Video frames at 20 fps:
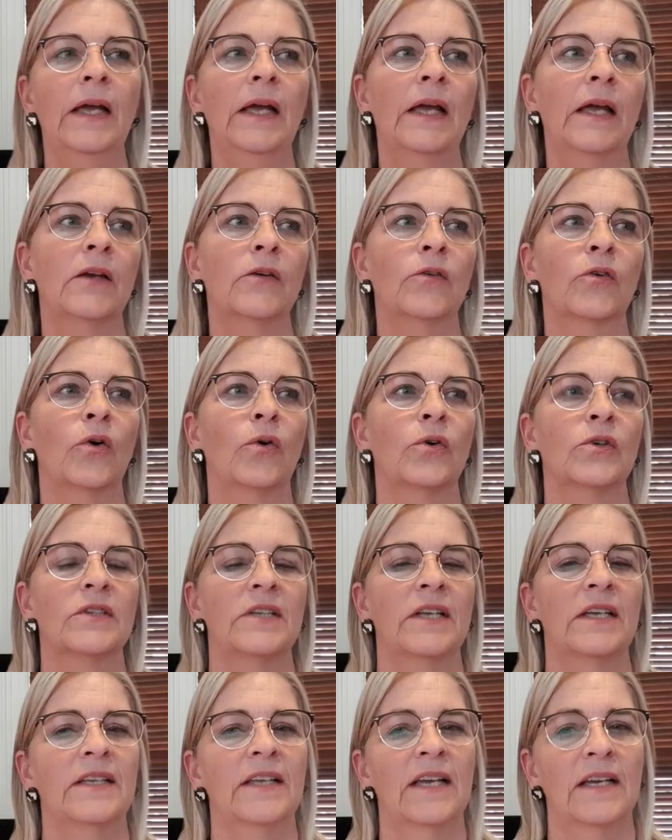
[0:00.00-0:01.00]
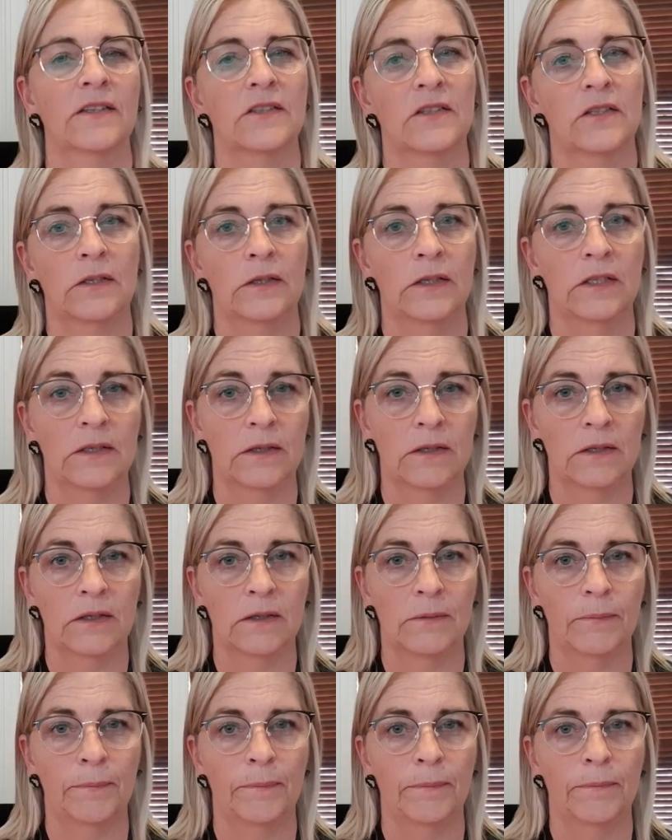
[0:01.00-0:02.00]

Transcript: And of course, that's the